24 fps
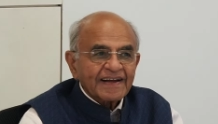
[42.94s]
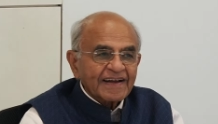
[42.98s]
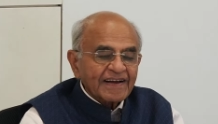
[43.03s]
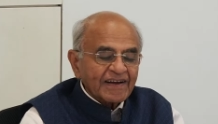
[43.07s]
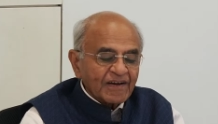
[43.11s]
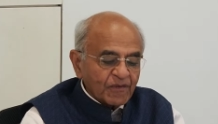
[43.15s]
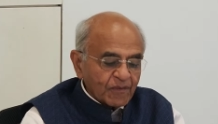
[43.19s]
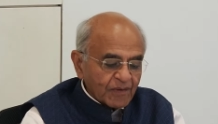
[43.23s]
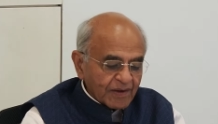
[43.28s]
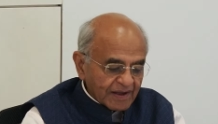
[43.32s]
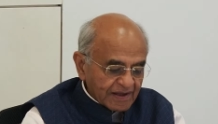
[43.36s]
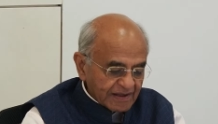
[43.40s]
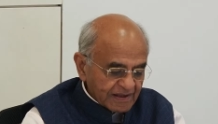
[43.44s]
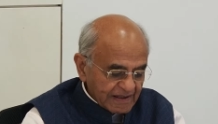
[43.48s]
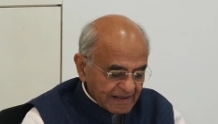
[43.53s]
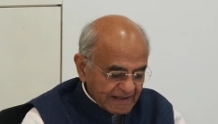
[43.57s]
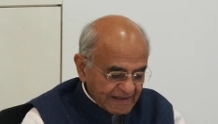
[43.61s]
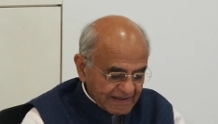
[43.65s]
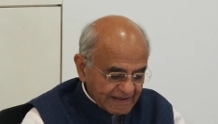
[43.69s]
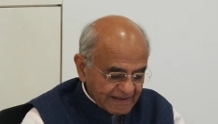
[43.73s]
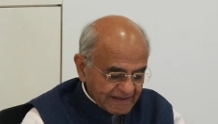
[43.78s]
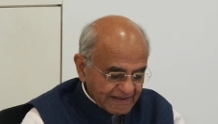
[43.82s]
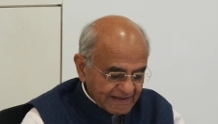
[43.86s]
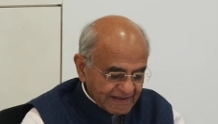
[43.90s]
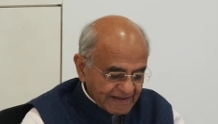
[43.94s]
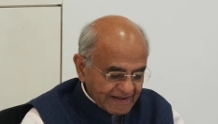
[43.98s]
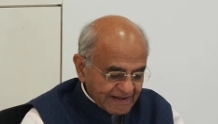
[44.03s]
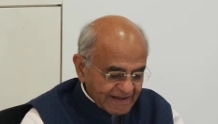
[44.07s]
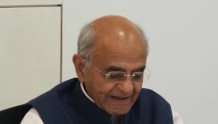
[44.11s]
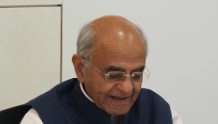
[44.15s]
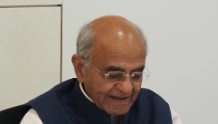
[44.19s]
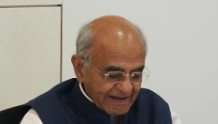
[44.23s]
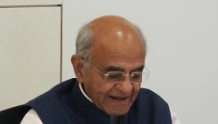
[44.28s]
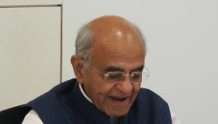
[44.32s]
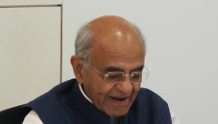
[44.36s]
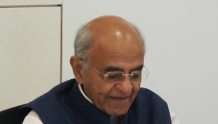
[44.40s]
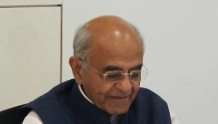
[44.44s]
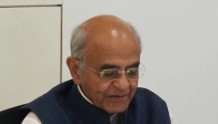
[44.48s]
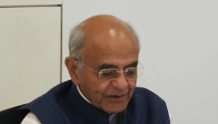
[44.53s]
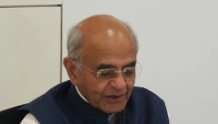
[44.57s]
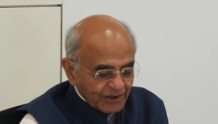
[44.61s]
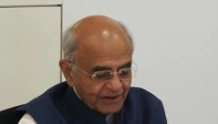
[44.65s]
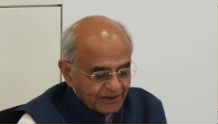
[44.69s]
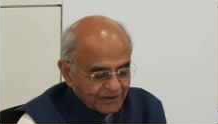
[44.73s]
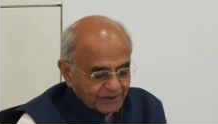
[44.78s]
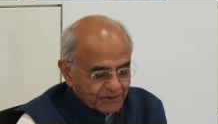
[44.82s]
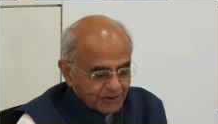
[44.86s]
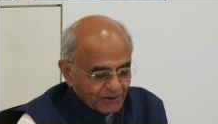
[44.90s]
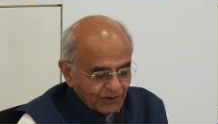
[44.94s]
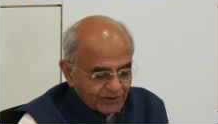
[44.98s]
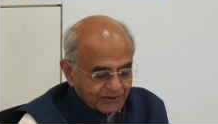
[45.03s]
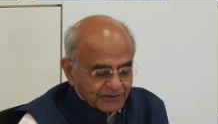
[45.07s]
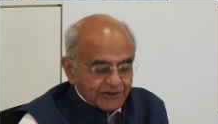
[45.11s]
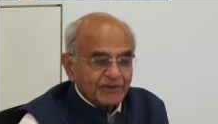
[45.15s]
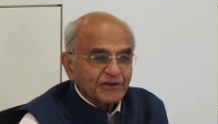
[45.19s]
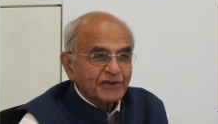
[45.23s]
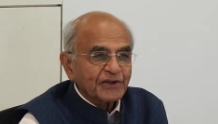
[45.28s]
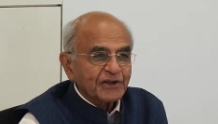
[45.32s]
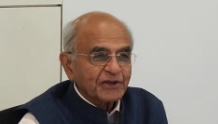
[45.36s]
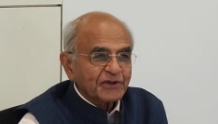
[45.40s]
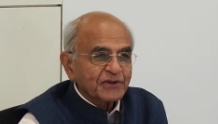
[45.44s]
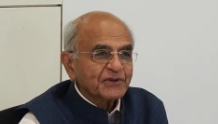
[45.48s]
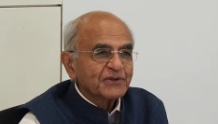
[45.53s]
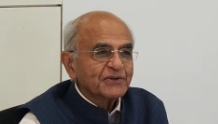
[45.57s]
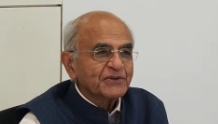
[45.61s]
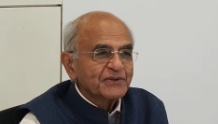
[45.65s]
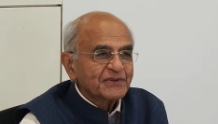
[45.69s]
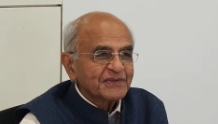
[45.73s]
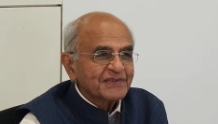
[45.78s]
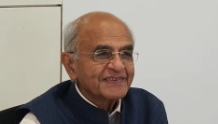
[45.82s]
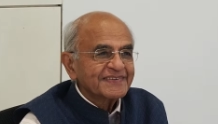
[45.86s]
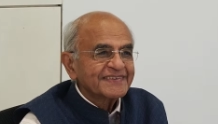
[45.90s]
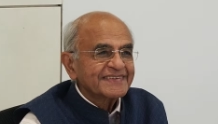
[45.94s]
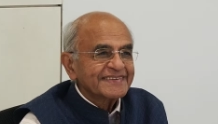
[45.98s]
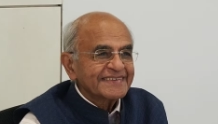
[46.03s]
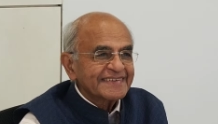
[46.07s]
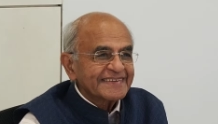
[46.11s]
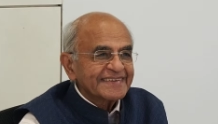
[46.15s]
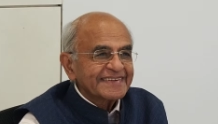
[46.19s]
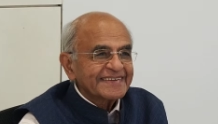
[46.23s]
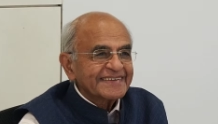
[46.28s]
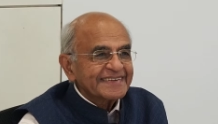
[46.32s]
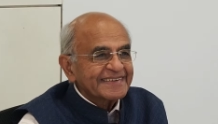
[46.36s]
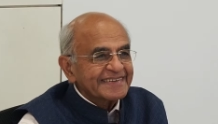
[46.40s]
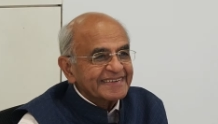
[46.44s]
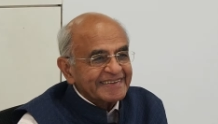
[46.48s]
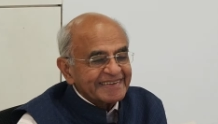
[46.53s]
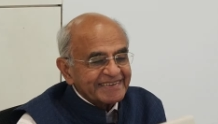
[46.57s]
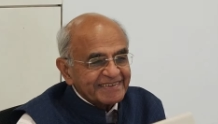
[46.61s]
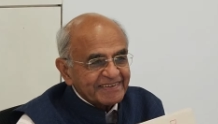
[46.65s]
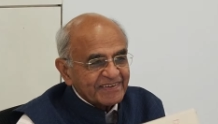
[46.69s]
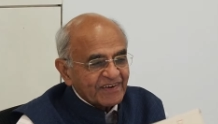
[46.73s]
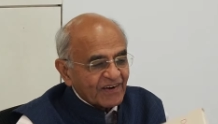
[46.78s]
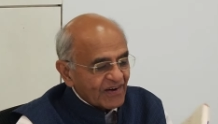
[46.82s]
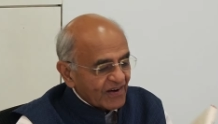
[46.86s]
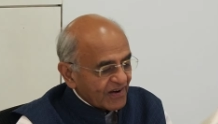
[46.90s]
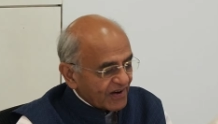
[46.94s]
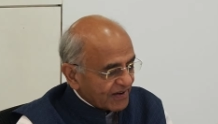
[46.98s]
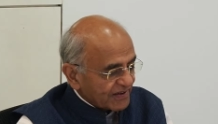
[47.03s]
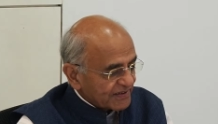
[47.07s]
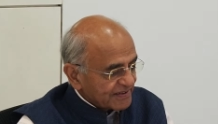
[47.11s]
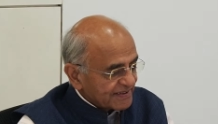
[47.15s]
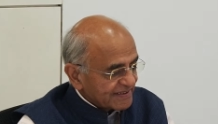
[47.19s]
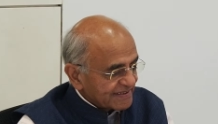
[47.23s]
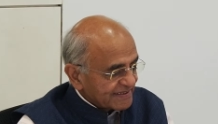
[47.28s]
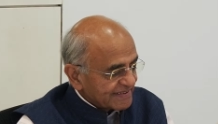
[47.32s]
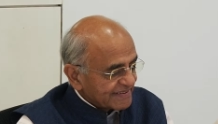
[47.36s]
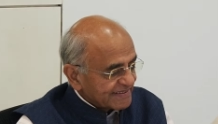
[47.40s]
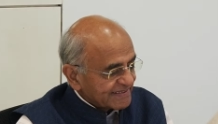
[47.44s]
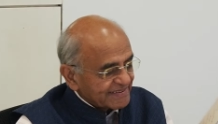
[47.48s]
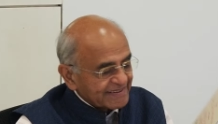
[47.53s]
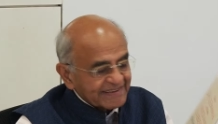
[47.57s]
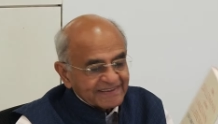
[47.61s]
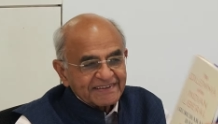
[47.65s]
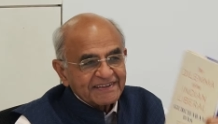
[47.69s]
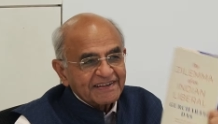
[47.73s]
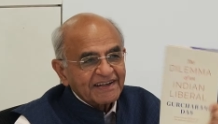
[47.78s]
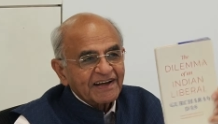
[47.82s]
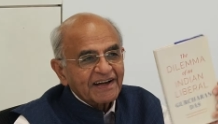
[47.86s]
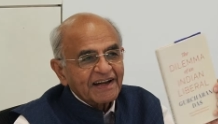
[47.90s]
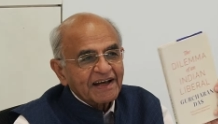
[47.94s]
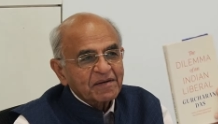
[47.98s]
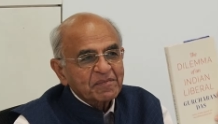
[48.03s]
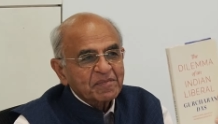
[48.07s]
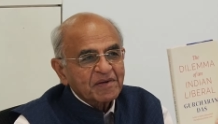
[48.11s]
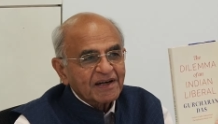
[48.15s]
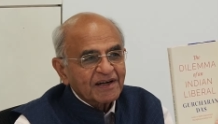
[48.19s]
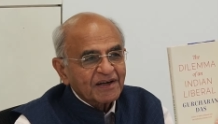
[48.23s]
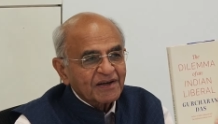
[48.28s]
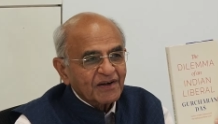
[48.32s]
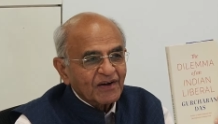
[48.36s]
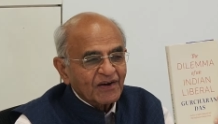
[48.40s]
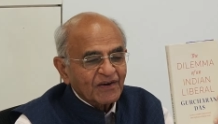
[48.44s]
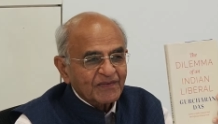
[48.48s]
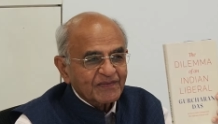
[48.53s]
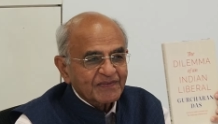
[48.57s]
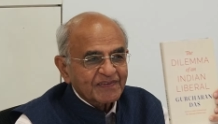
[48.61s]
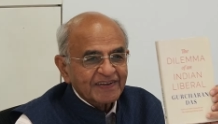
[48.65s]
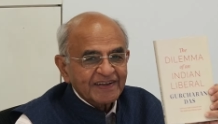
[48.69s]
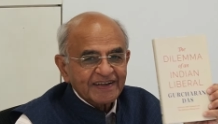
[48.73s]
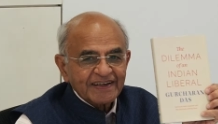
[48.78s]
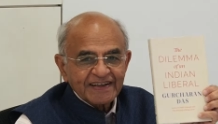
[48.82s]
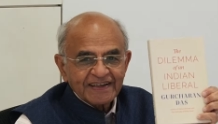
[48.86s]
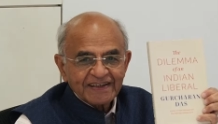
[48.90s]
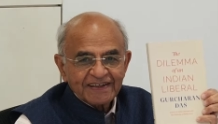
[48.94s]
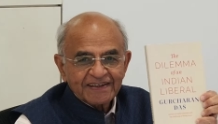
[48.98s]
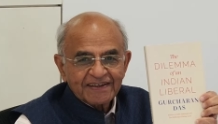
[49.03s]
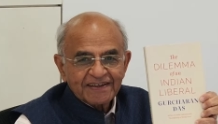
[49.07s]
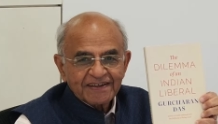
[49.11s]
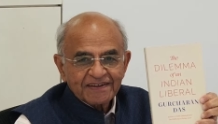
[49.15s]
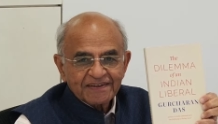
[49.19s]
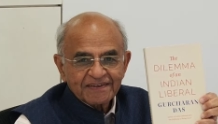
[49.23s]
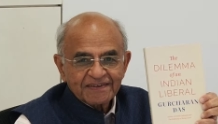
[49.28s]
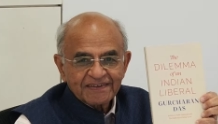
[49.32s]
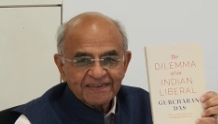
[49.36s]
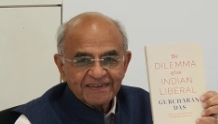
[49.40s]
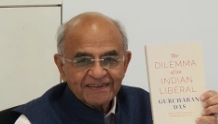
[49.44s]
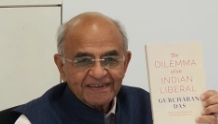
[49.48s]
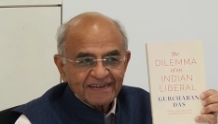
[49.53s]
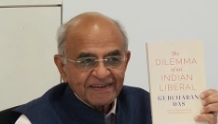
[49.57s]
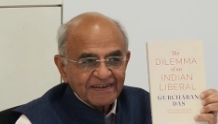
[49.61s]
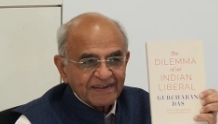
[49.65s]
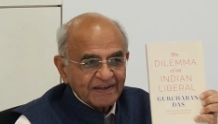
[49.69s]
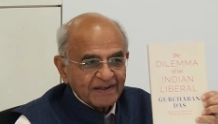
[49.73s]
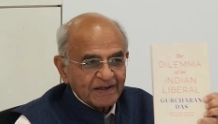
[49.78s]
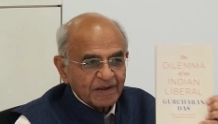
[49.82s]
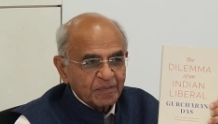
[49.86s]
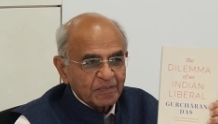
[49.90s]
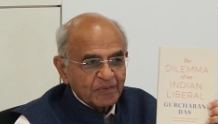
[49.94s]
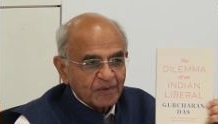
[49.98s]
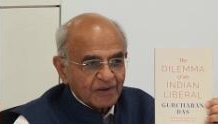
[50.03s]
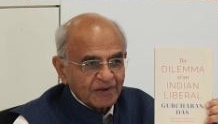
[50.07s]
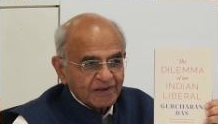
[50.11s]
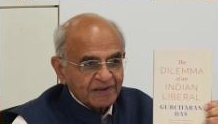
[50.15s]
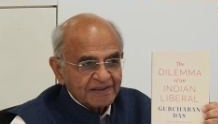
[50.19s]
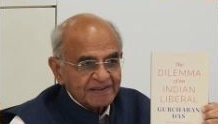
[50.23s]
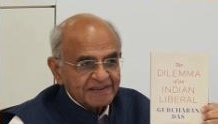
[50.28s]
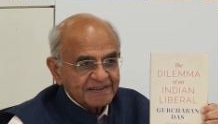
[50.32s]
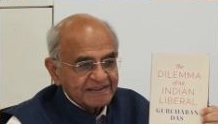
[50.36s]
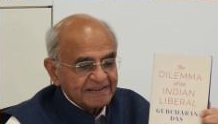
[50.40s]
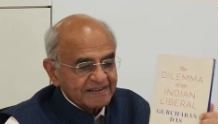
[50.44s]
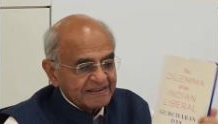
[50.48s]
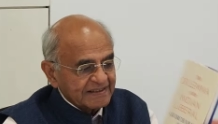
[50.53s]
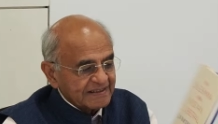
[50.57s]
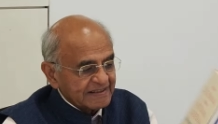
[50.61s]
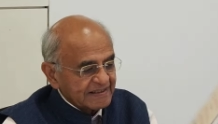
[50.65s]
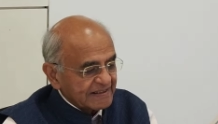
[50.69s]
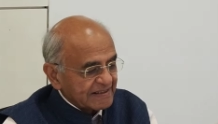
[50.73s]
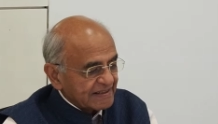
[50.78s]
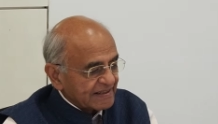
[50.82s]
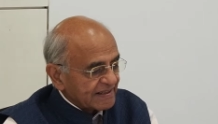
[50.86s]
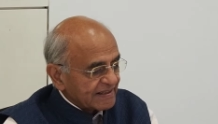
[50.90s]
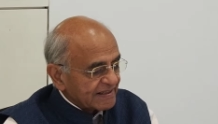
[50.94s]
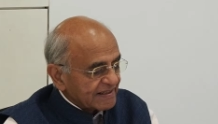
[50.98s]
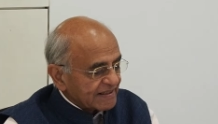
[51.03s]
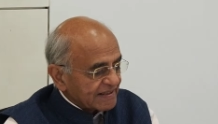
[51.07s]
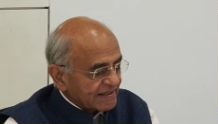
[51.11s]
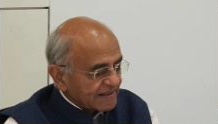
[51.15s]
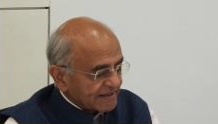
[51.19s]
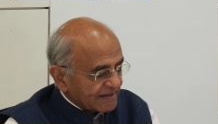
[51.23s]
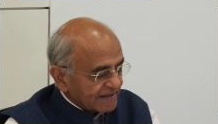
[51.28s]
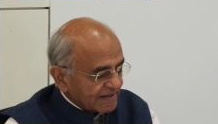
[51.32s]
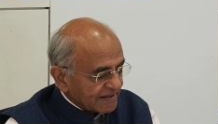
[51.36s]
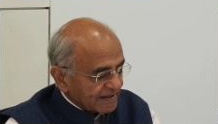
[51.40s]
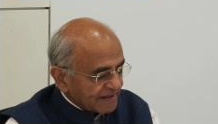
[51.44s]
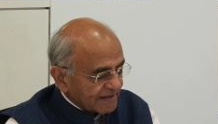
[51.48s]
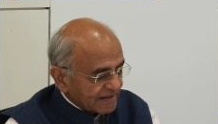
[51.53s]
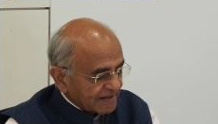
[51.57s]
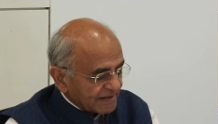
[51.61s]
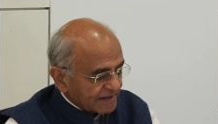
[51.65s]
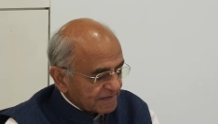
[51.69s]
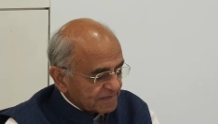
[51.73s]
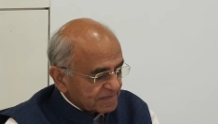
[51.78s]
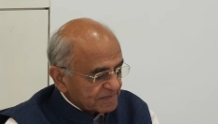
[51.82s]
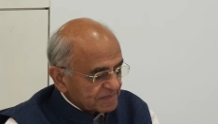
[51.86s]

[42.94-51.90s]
Well, I'm going to talk to you on the dilemma of the Indian liberal uh,